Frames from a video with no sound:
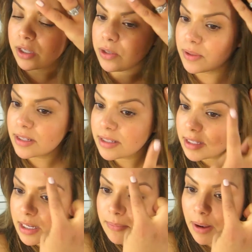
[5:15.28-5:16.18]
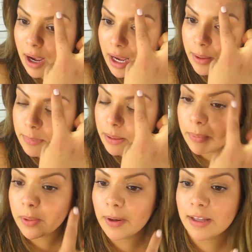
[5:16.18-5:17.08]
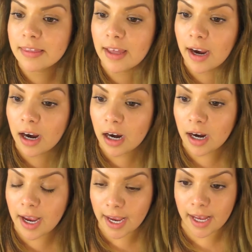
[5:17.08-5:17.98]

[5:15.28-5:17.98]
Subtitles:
You can see my pimple right there,